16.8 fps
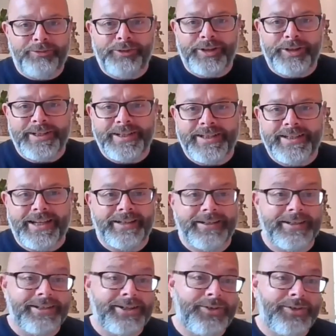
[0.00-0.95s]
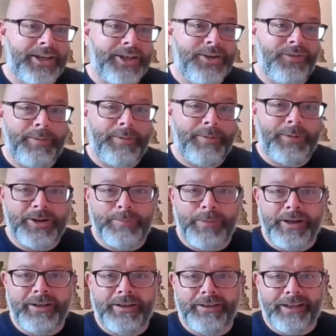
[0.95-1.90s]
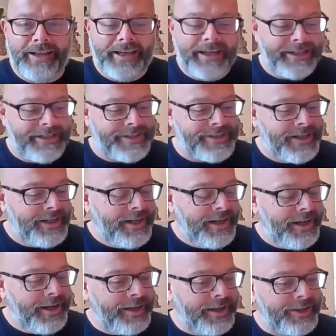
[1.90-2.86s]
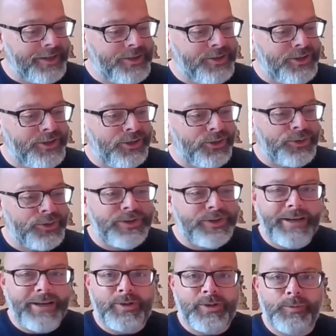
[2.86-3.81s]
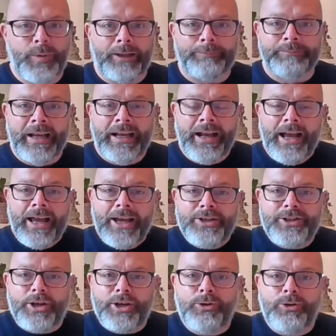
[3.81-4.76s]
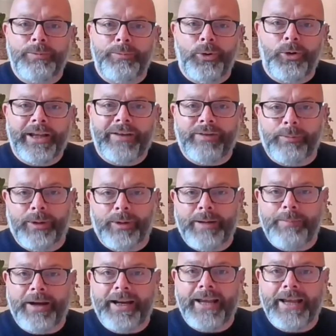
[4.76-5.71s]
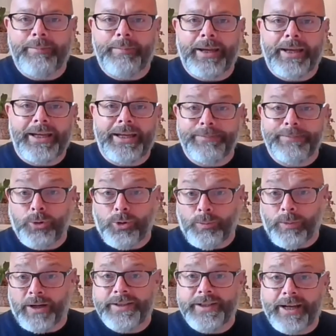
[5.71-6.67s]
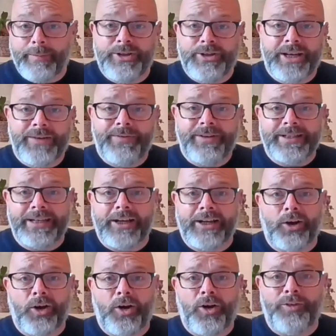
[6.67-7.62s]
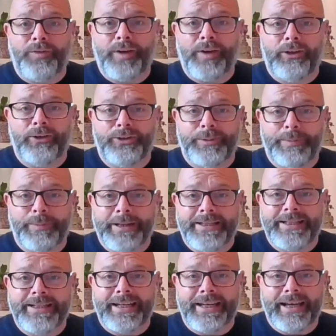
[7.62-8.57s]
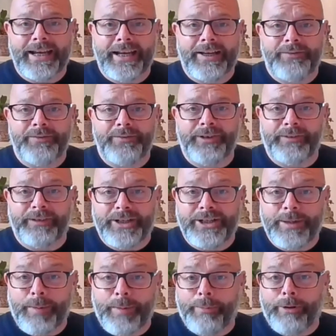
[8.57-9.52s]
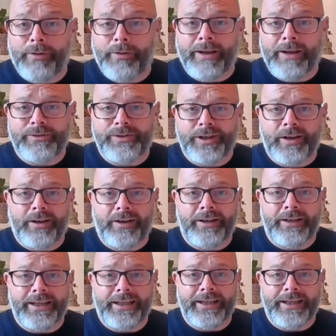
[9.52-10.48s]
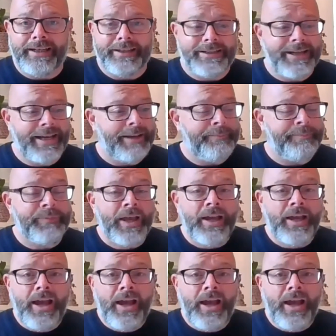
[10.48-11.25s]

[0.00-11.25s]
front and centre. So thank you very much, Michael, and to your team as well. So good morning, everybody. My name is Paul Martin. I'm the Chief Exec of LGBT Foundation, and my pronouns are he and him.